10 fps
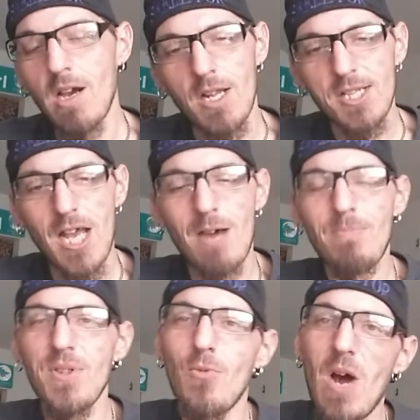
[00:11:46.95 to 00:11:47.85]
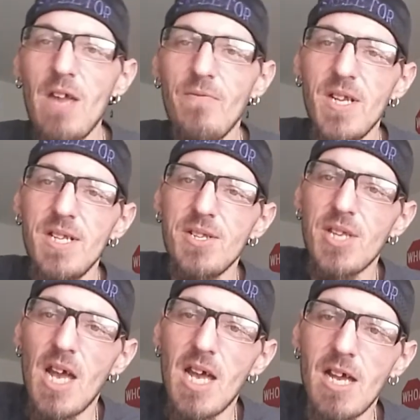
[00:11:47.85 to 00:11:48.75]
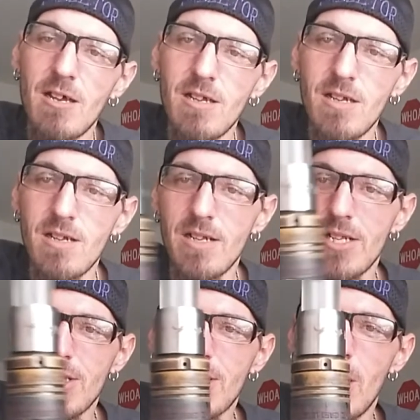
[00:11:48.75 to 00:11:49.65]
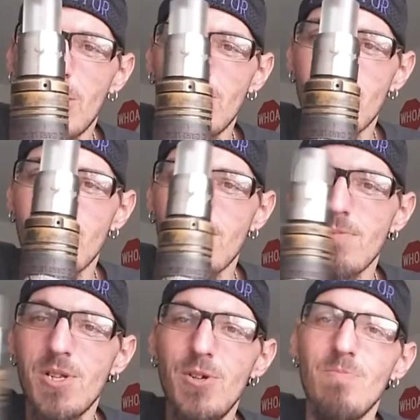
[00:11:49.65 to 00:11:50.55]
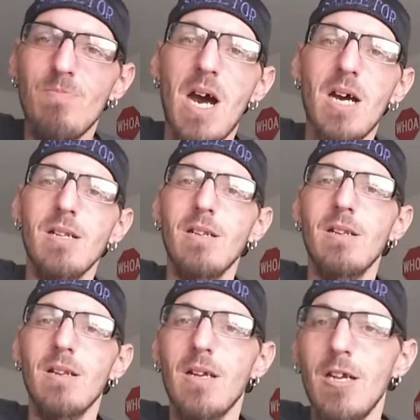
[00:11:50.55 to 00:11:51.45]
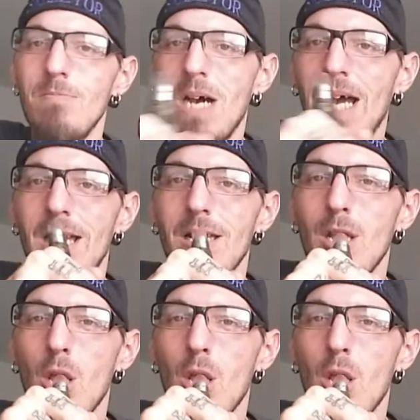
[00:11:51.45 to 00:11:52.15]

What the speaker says: on top of the wifey's skull tube mod. Goodbye.